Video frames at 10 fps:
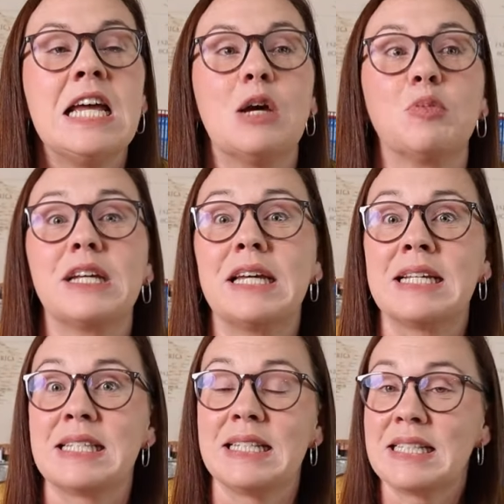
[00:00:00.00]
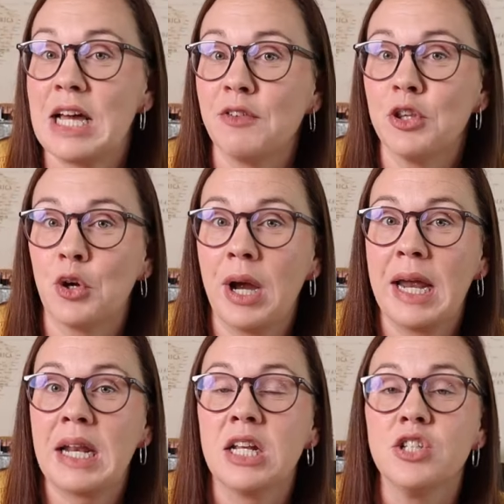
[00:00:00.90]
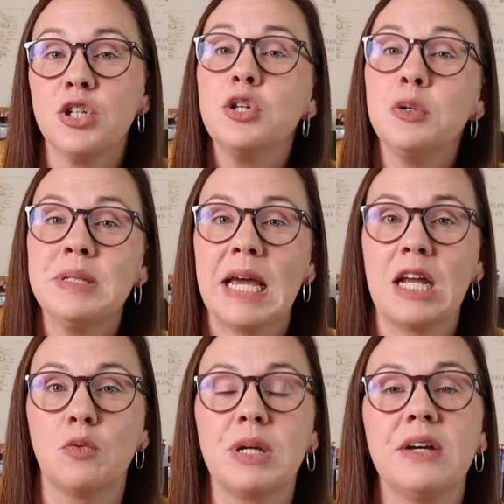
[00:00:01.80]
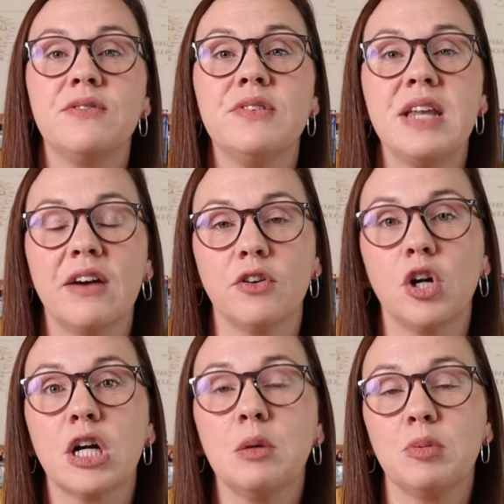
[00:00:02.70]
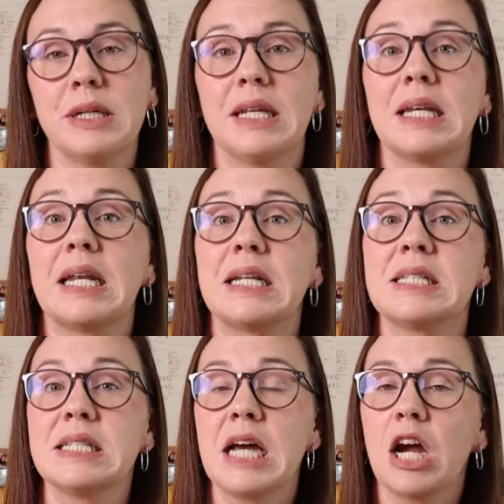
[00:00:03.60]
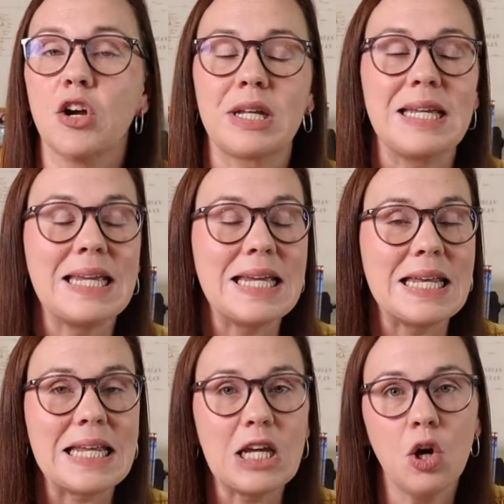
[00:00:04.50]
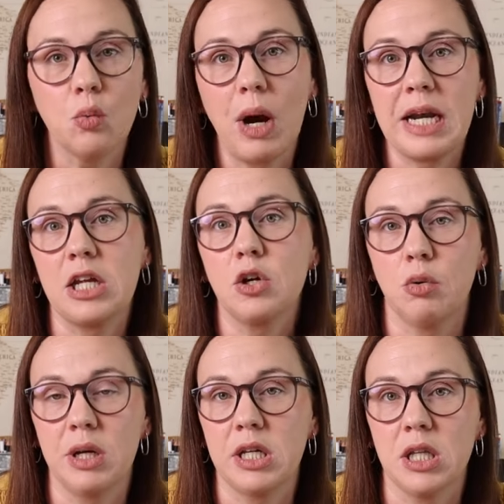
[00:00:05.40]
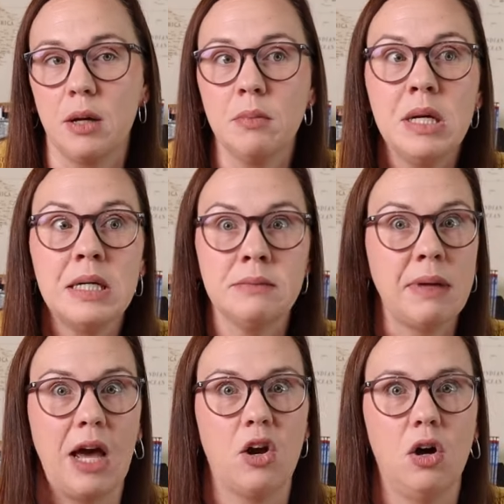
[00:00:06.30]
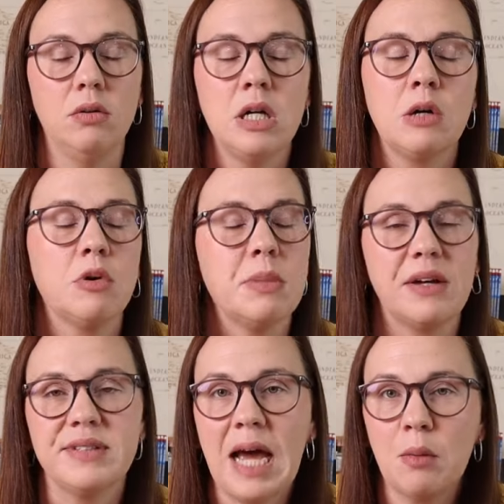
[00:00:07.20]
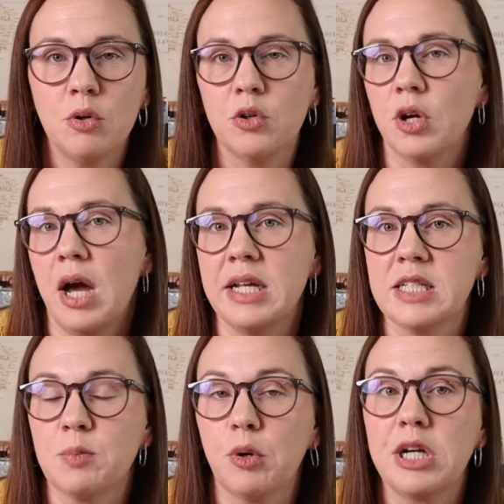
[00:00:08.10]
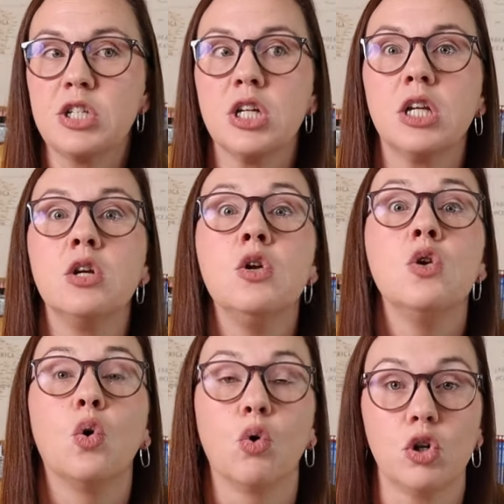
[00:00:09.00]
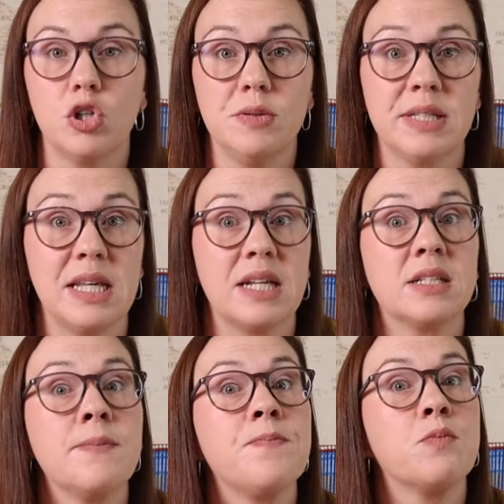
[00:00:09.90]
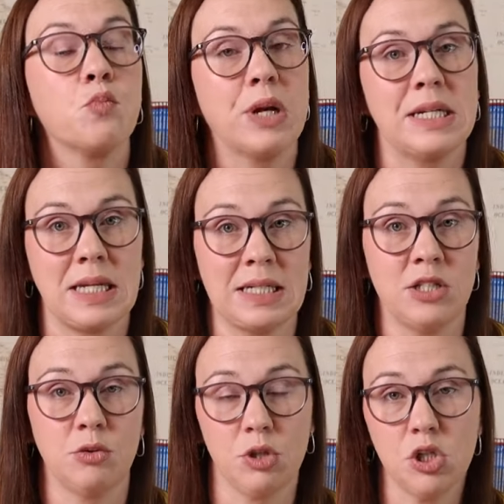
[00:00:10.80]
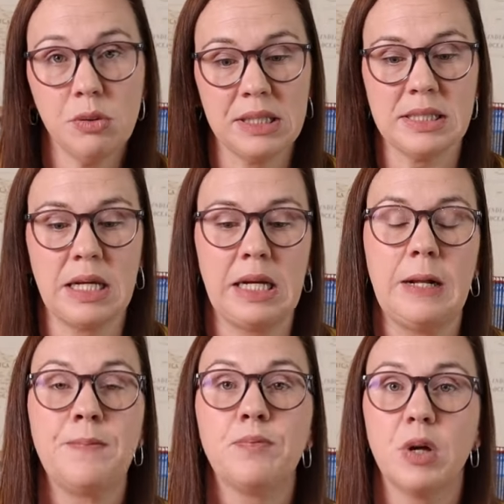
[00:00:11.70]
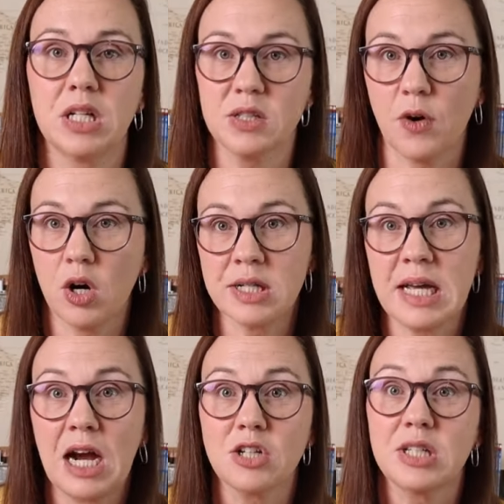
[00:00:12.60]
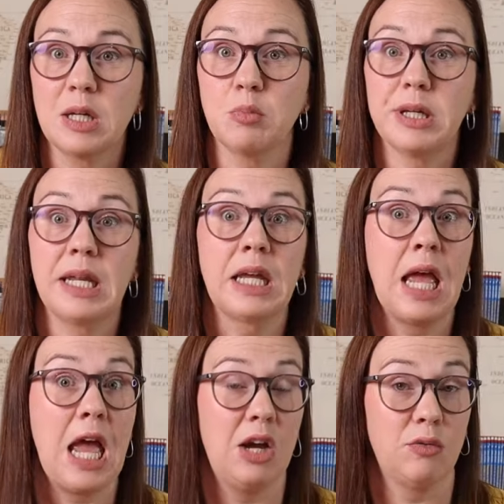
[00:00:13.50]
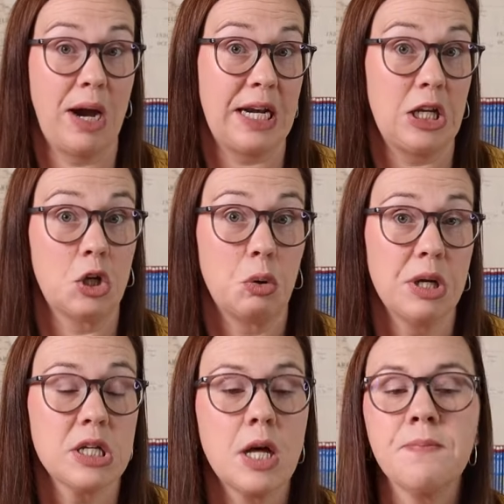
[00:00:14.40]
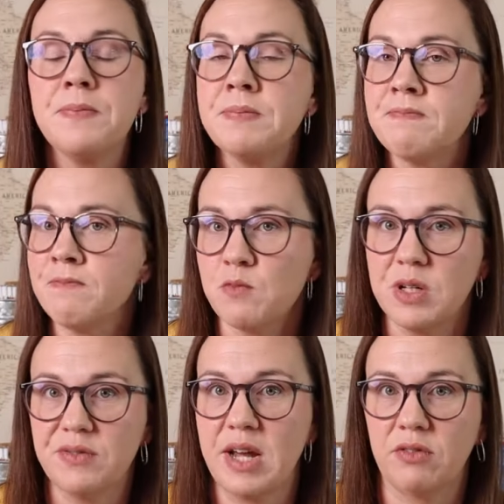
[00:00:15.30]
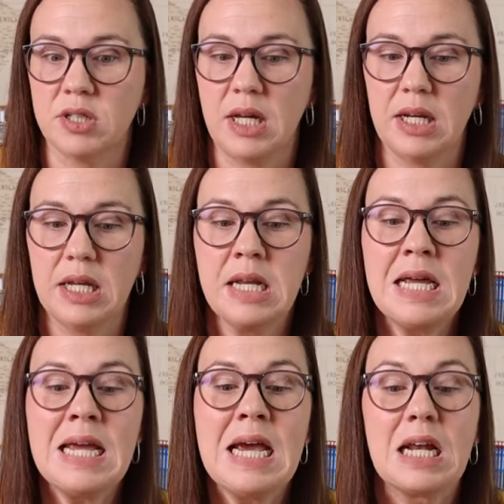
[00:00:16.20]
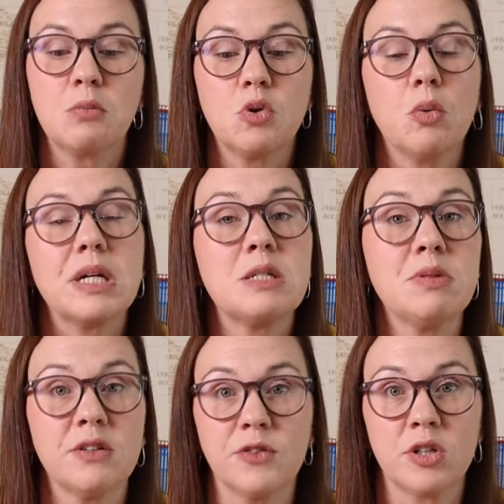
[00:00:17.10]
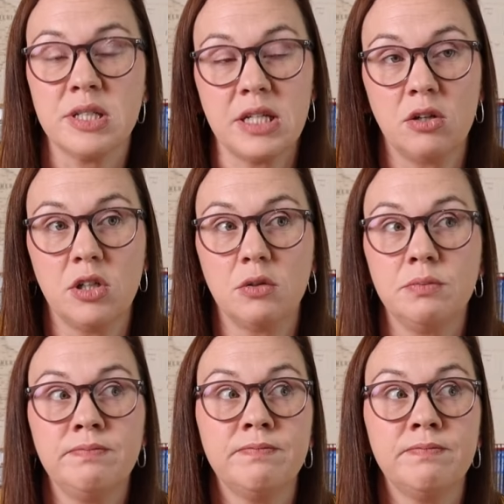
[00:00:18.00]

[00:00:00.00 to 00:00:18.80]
Emily is in seventh grade, and to date, we have never completed in its entirety any writing curriculum at all. We may have dabbled or got inspiration or used things when it ties into a unit study, but as far as actually completing a writing curriculum, we've never done it. And I'm going to be the first to tell you